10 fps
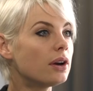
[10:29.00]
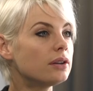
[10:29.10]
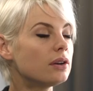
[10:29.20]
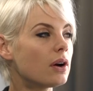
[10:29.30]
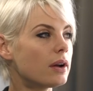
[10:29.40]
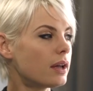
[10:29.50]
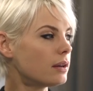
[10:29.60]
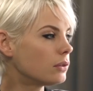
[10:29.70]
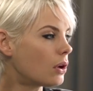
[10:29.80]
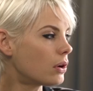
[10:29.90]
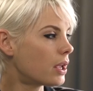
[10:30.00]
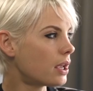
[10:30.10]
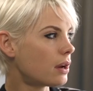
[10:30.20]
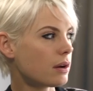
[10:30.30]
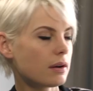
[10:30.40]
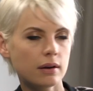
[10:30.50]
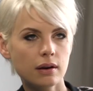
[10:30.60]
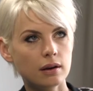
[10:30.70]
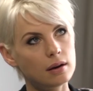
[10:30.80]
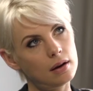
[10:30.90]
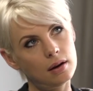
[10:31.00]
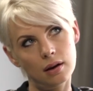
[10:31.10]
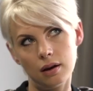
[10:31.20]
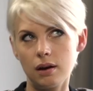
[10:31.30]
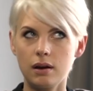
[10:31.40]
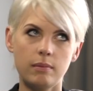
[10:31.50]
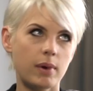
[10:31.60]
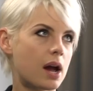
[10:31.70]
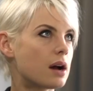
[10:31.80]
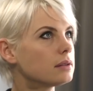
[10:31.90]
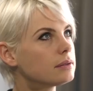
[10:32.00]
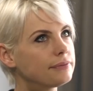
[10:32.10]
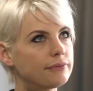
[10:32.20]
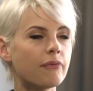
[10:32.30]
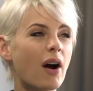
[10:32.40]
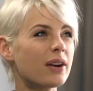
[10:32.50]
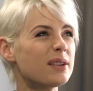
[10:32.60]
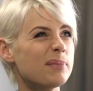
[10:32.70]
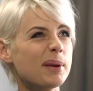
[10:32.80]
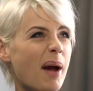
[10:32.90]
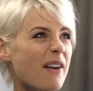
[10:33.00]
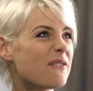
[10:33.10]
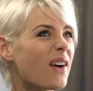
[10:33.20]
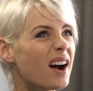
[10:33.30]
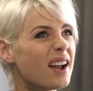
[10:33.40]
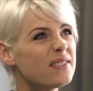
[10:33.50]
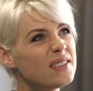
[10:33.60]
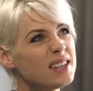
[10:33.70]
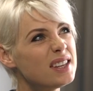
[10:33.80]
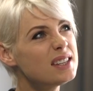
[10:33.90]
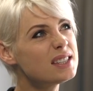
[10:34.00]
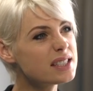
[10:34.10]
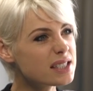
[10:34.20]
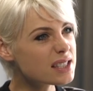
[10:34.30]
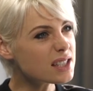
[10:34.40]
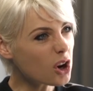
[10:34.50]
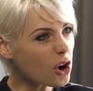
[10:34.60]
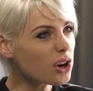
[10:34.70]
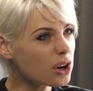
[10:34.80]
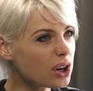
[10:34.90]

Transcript: I had long hair about 5 years ago.